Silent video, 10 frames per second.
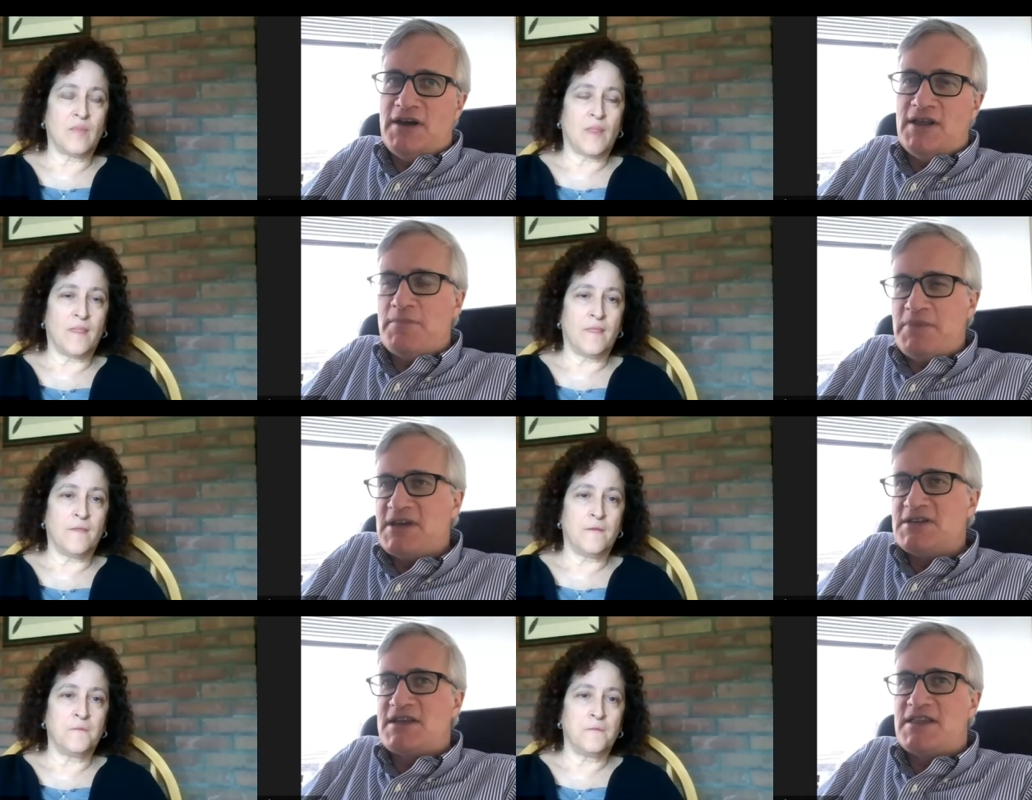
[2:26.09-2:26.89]
Speaker 1: Uh, the
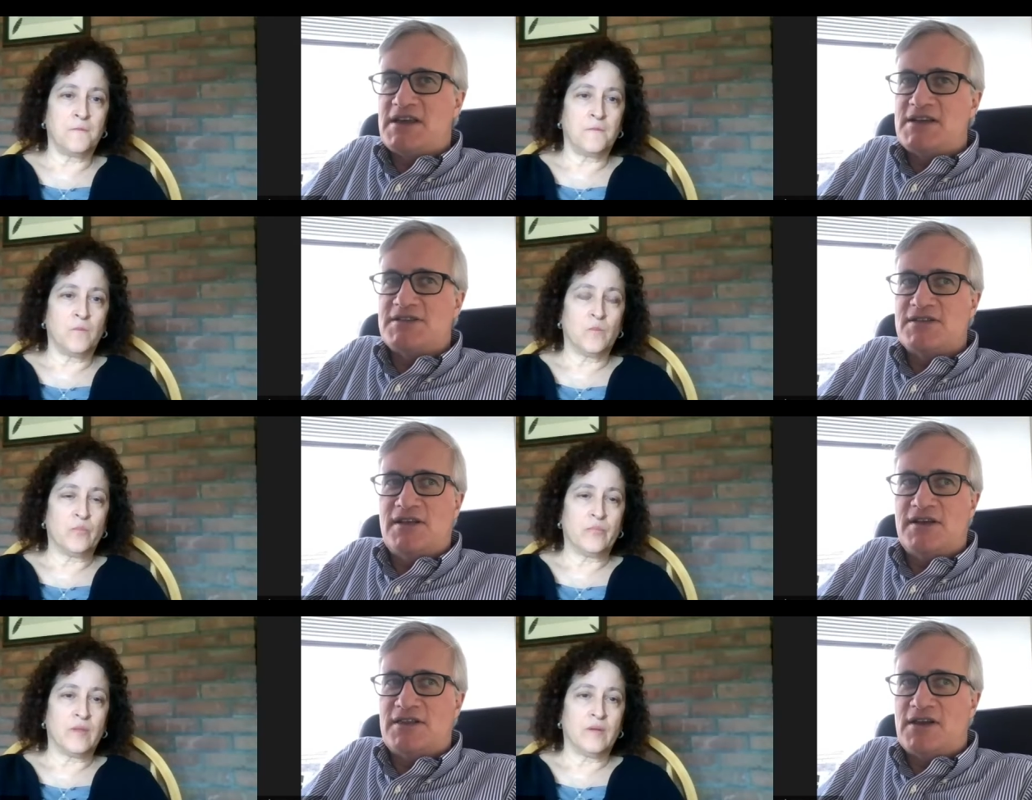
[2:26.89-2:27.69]
biggest, I think, is
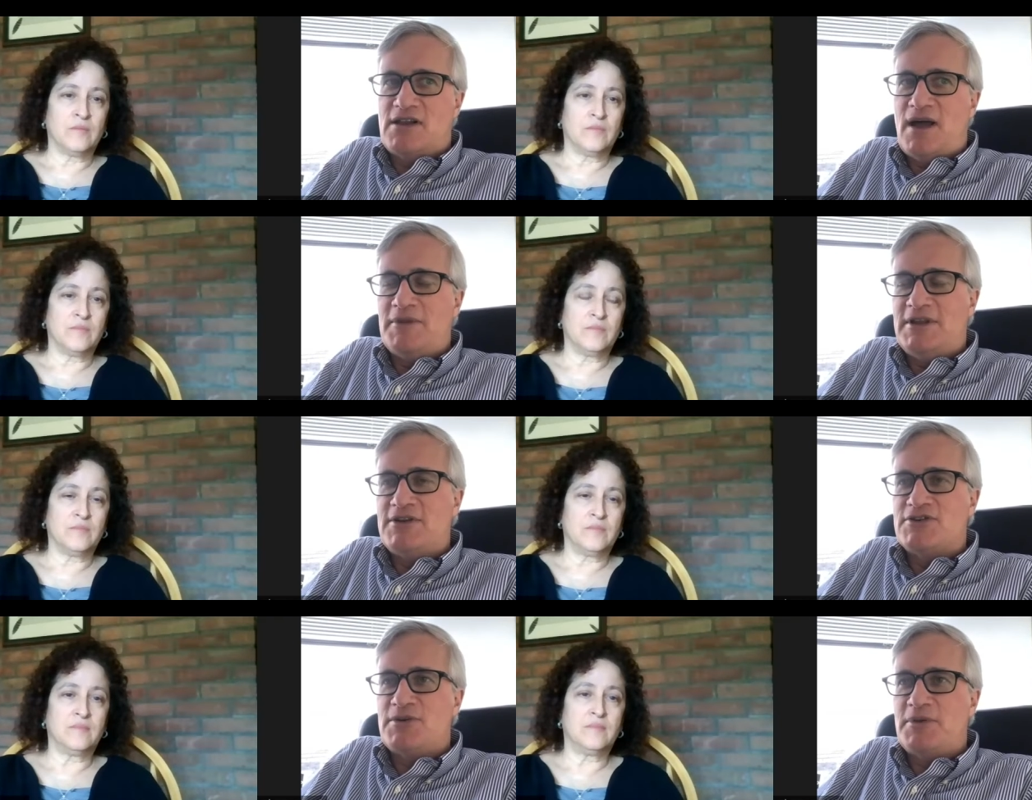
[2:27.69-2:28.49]
the, the Climate
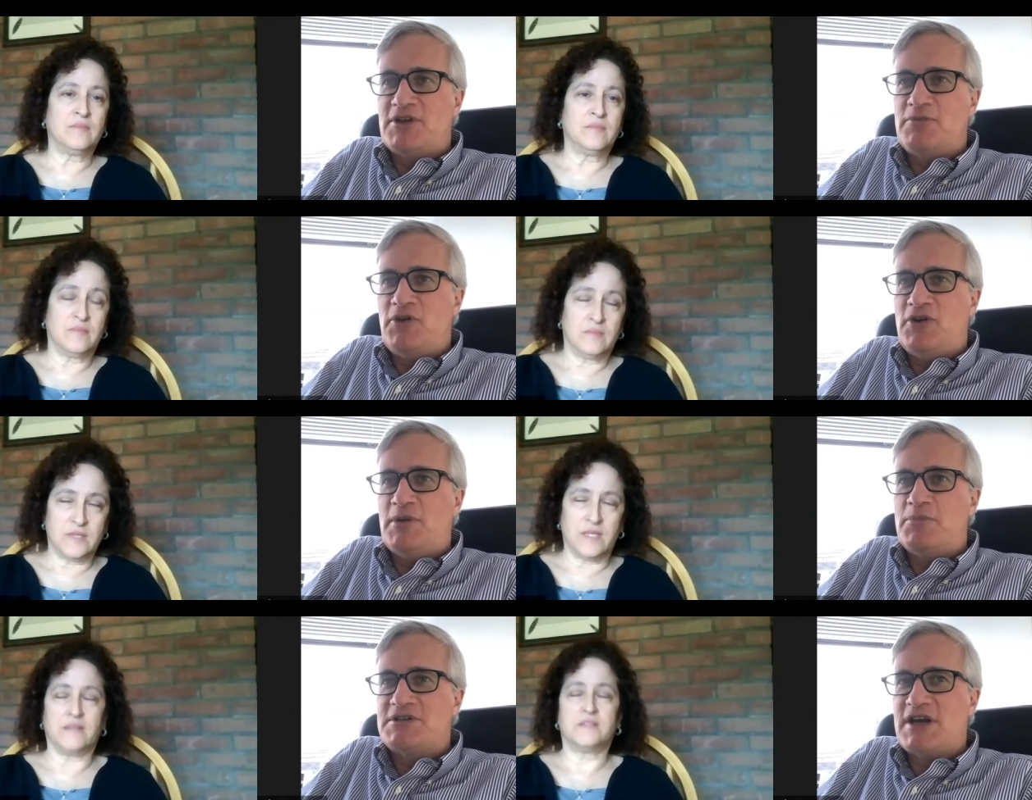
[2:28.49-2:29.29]
Leadership and
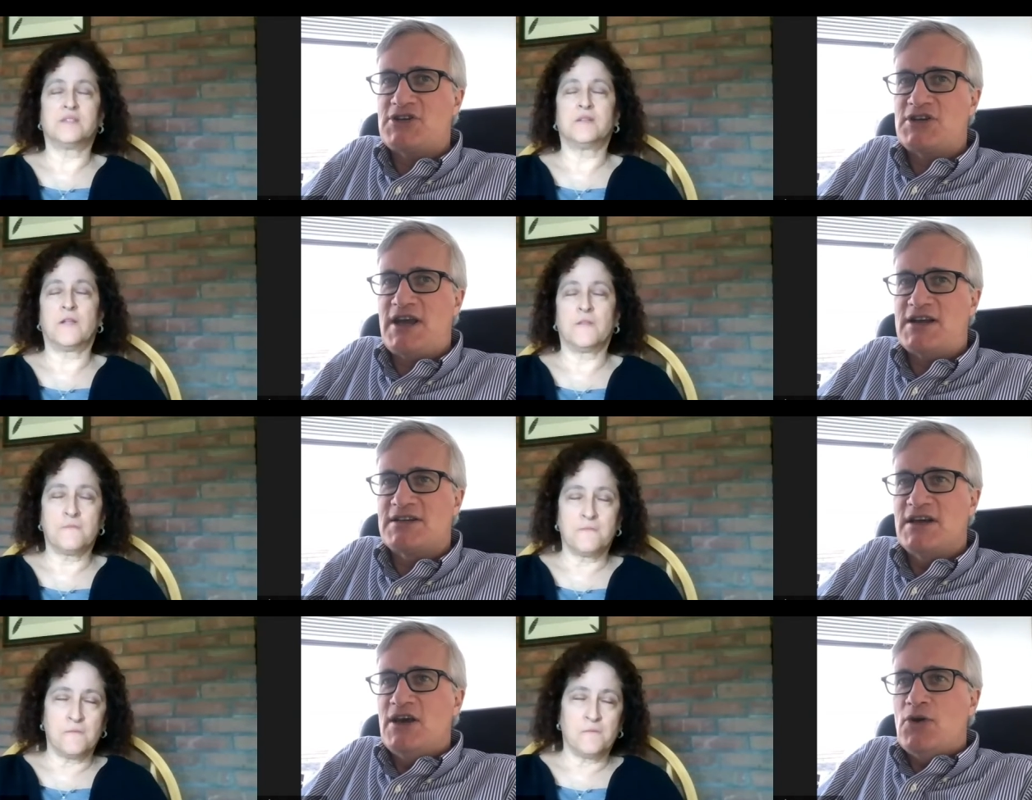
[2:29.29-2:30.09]
Community Protection
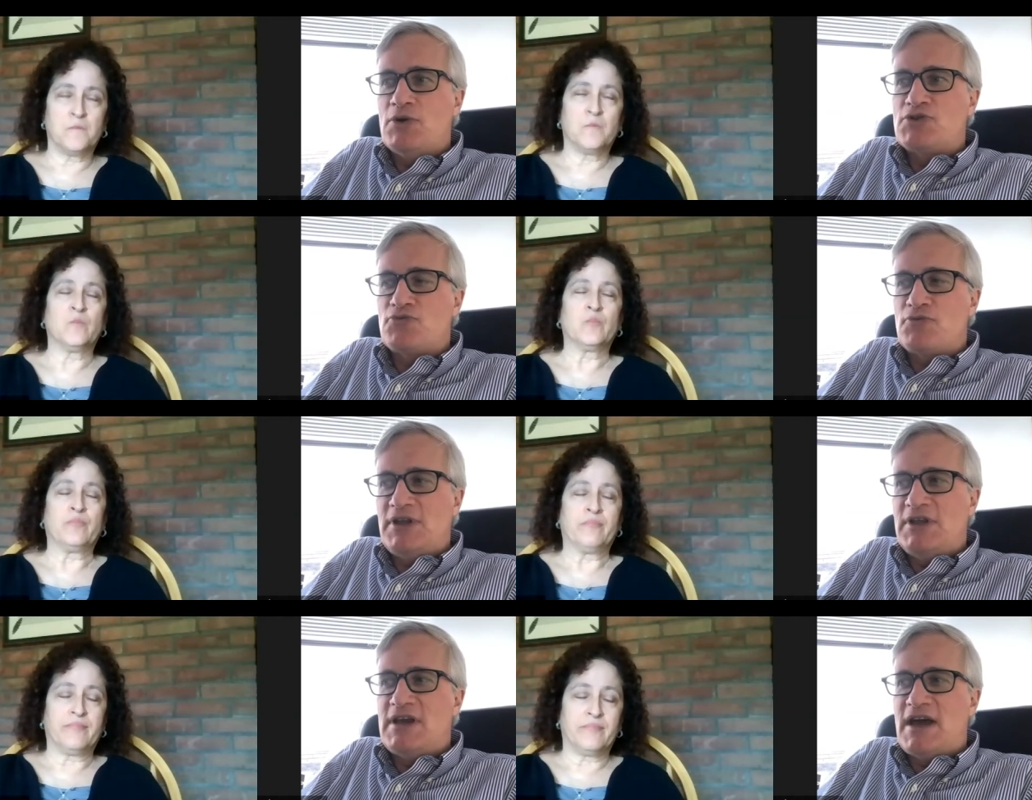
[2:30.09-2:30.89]
Act which
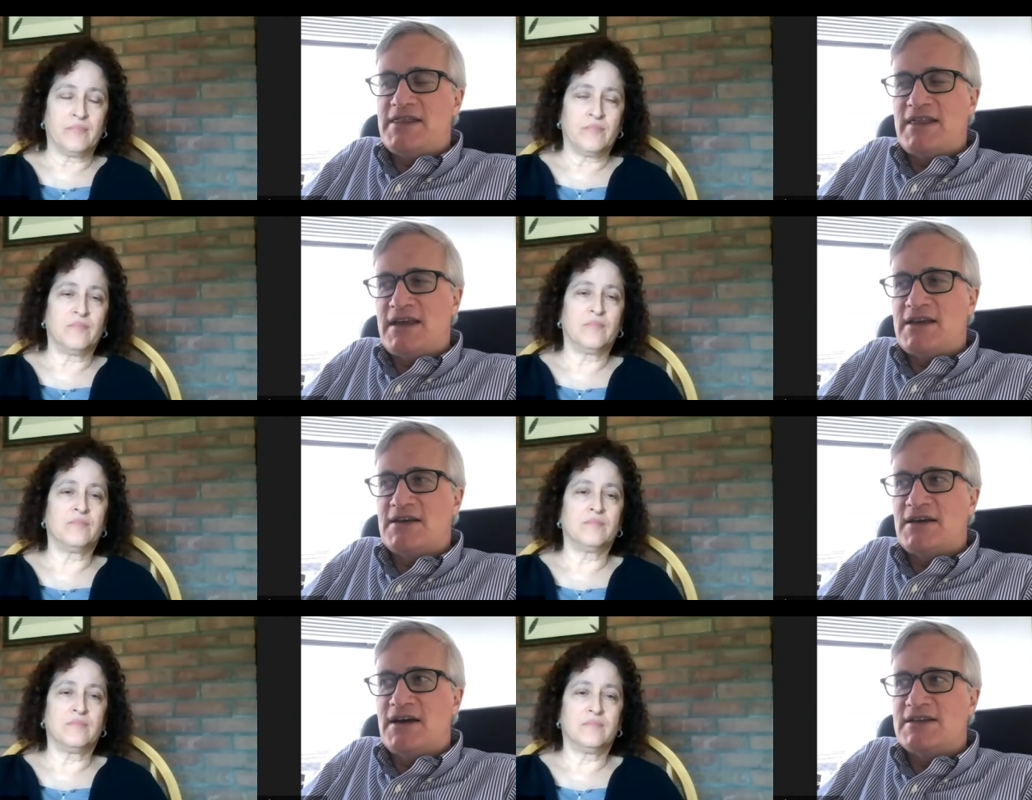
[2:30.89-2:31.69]
really, I think,
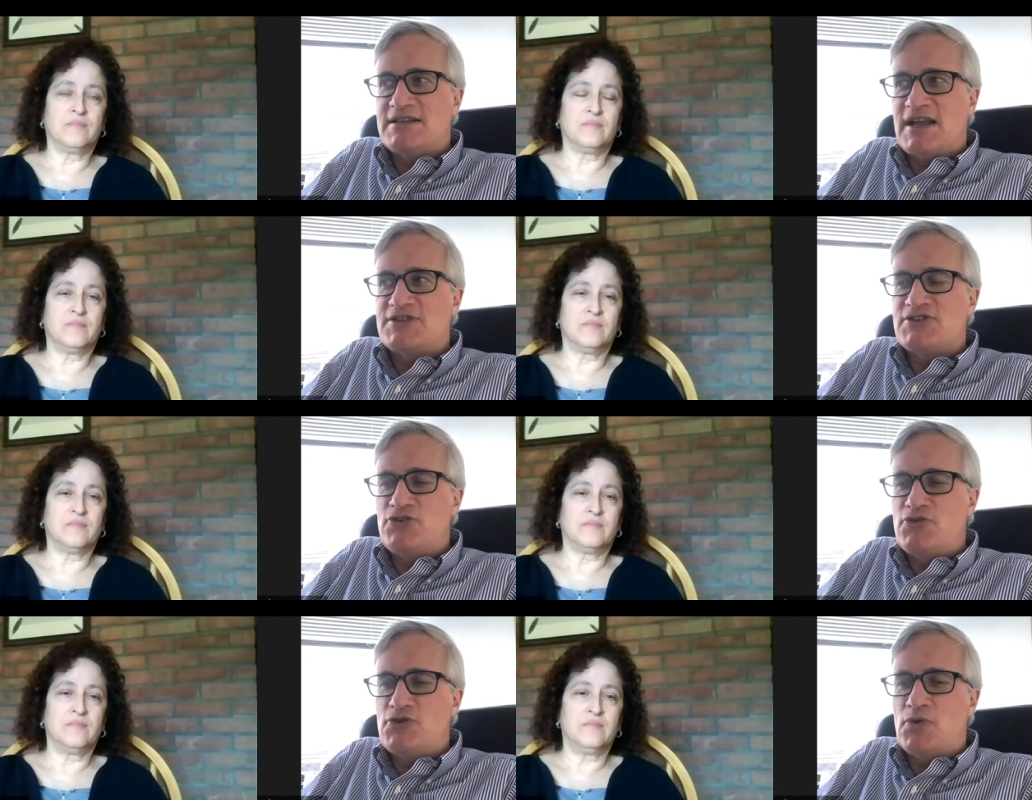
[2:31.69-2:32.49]
uh, sets
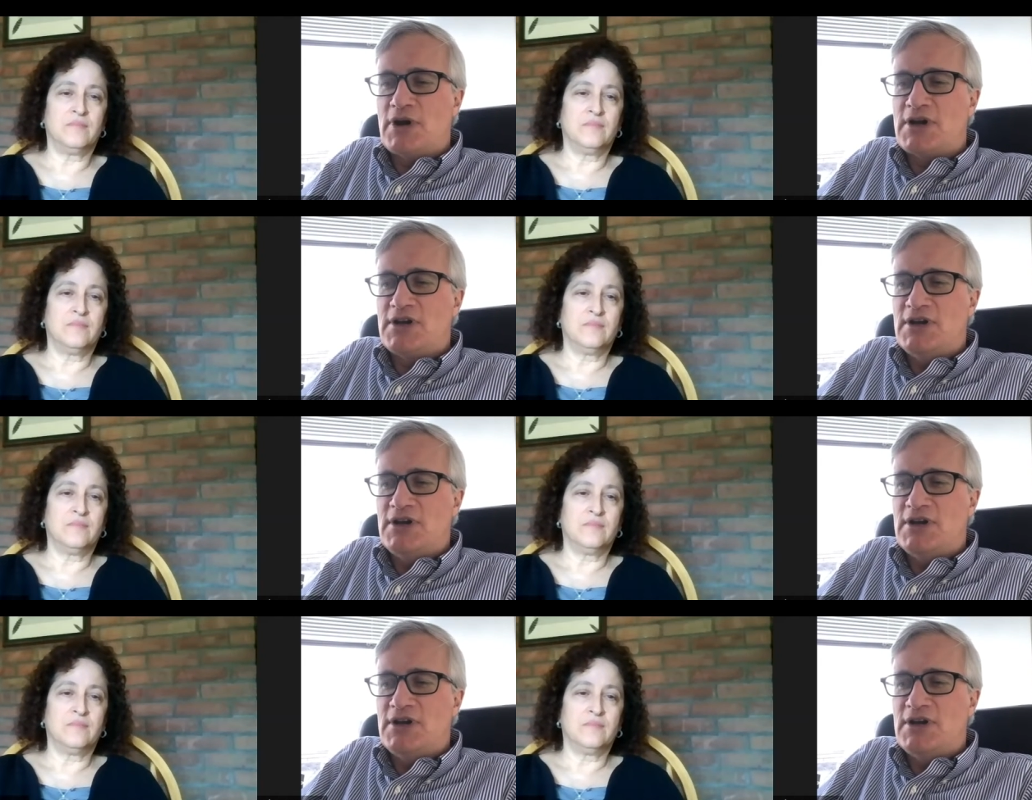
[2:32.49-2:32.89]
New York